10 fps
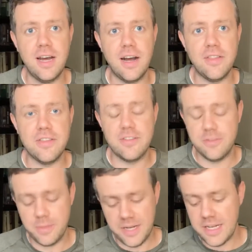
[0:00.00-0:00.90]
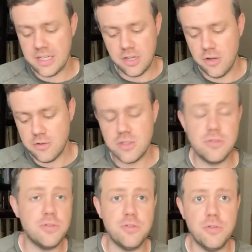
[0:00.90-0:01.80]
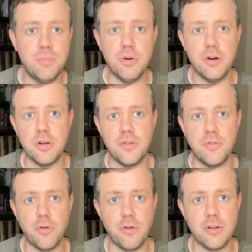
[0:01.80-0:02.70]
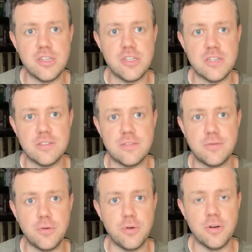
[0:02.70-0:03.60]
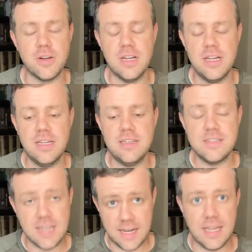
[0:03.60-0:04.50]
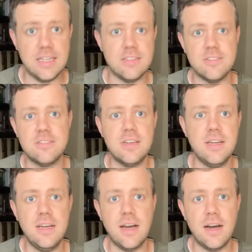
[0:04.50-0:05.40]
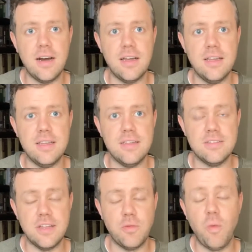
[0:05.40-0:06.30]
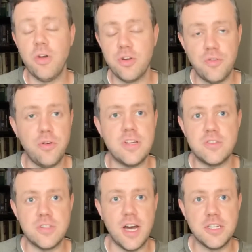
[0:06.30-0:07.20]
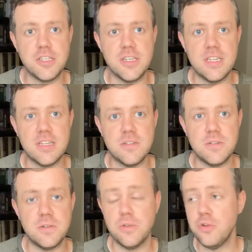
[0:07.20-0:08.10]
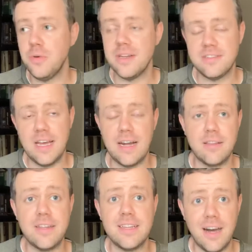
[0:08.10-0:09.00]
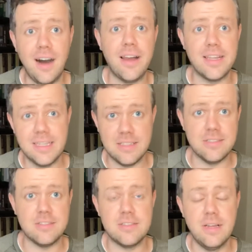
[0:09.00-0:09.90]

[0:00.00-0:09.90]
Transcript: This has been a go-to book for Christians for decades. It is a wonderful introduction into who exactly God is.